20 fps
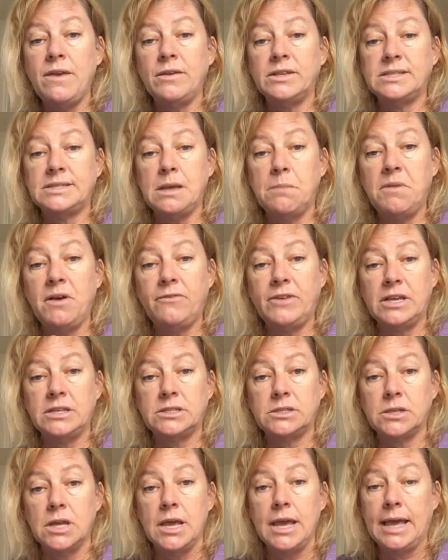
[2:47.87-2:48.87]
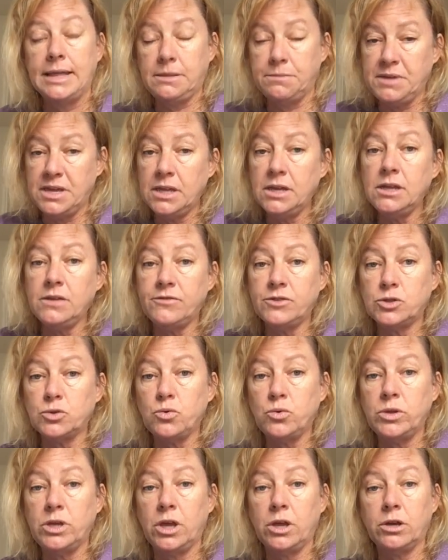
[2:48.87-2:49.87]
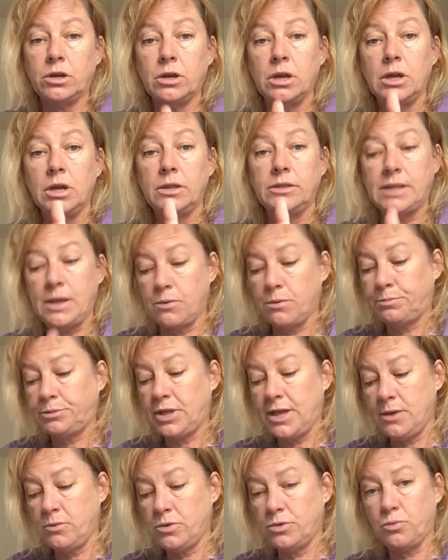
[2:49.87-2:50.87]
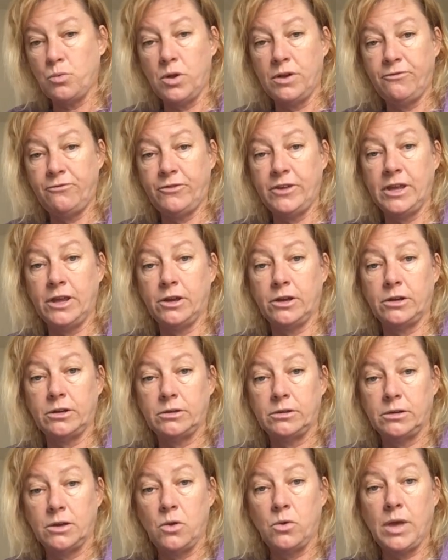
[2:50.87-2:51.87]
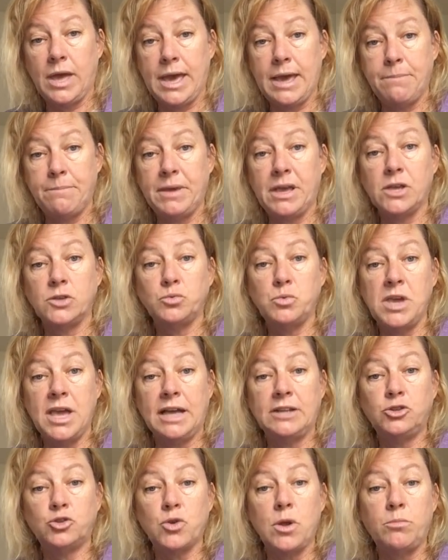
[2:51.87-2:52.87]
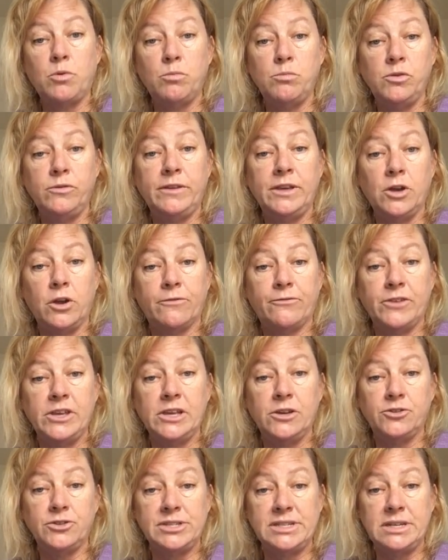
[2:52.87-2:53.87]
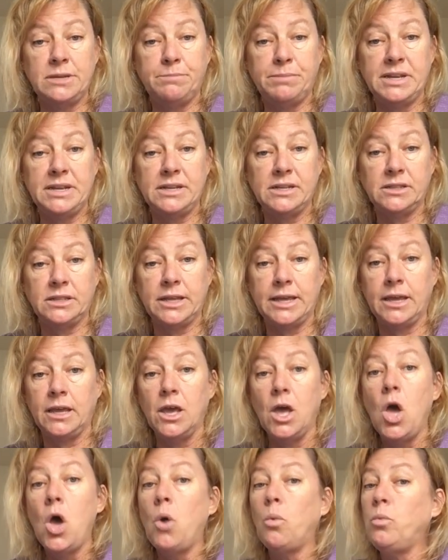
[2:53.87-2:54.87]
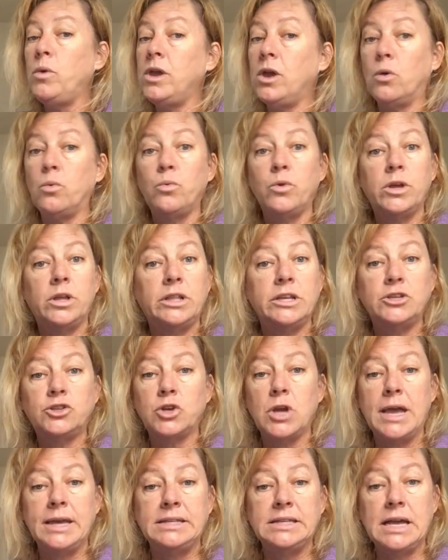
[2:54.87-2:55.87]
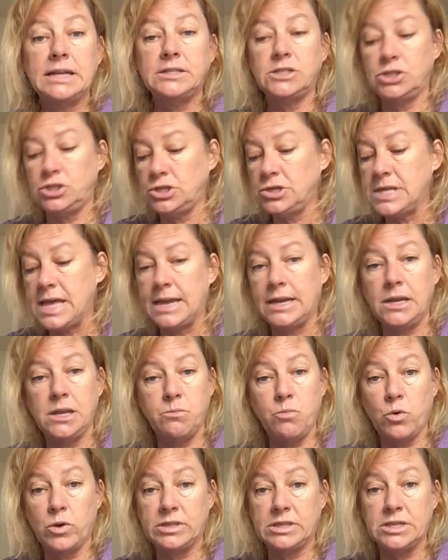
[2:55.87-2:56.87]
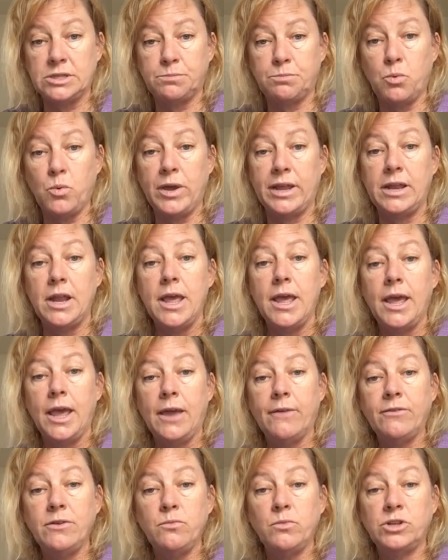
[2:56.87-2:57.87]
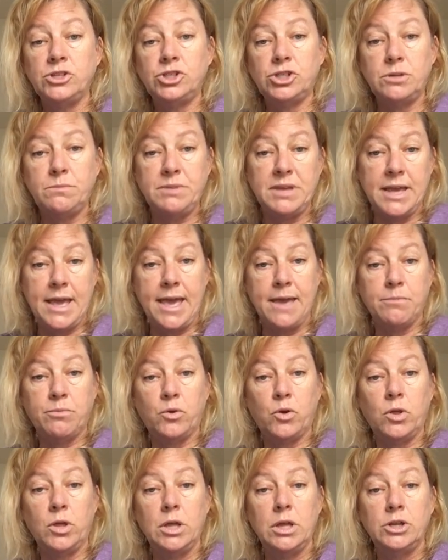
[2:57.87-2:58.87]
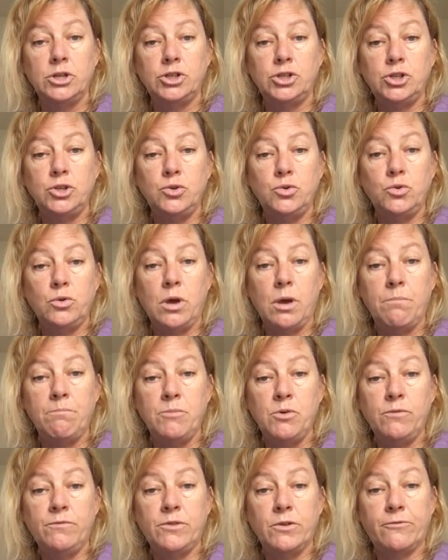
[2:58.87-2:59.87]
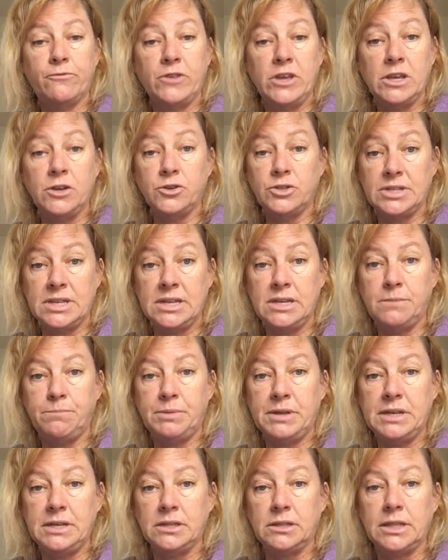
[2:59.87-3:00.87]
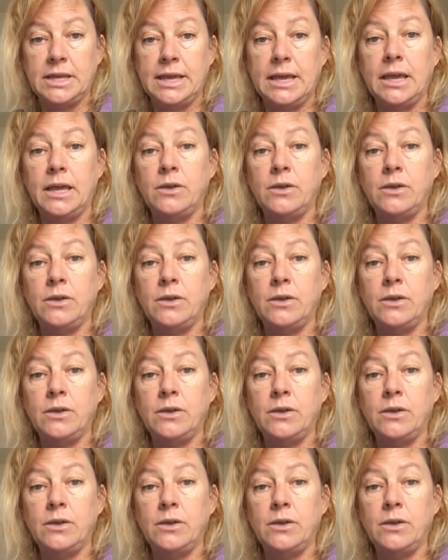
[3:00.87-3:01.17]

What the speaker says: some of us at the beginning of the school year, they were playing with 1 finger, okay? Because we had trouble moving our fingers independently. We are really trying not to do that anymore at this point. Everyone should be able to move their fingers independently.